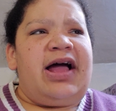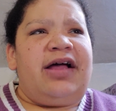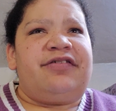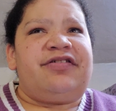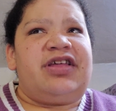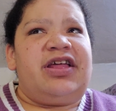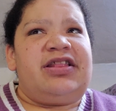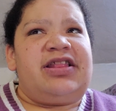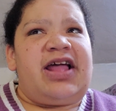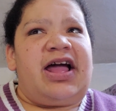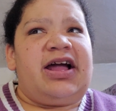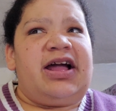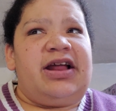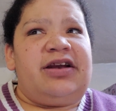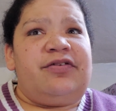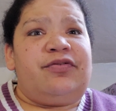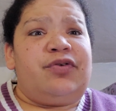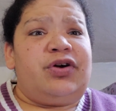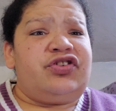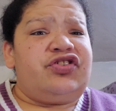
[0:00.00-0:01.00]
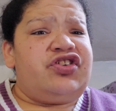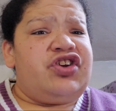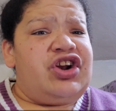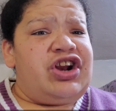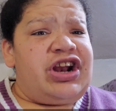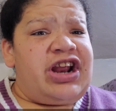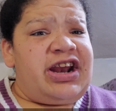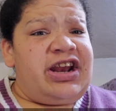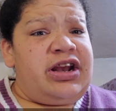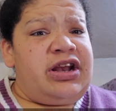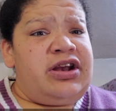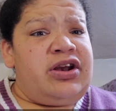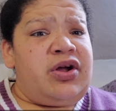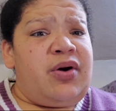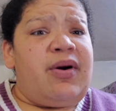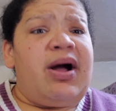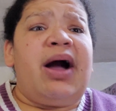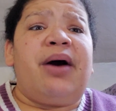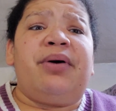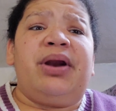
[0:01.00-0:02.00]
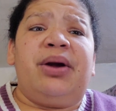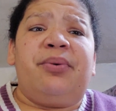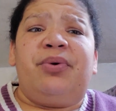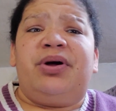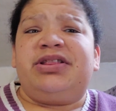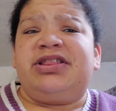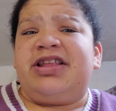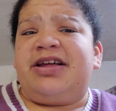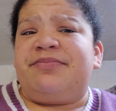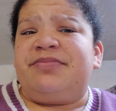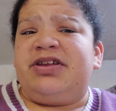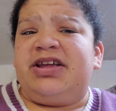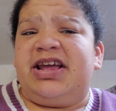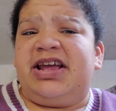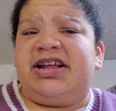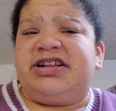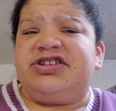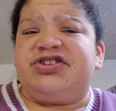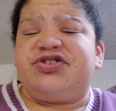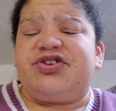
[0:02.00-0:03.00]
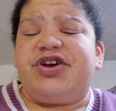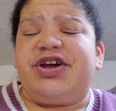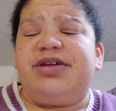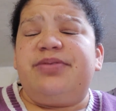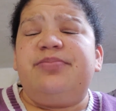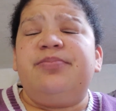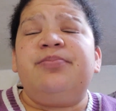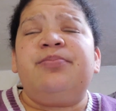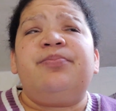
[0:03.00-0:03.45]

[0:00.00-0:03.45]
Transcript: asking that kind of question and I didn't know, how would I want them to answer it?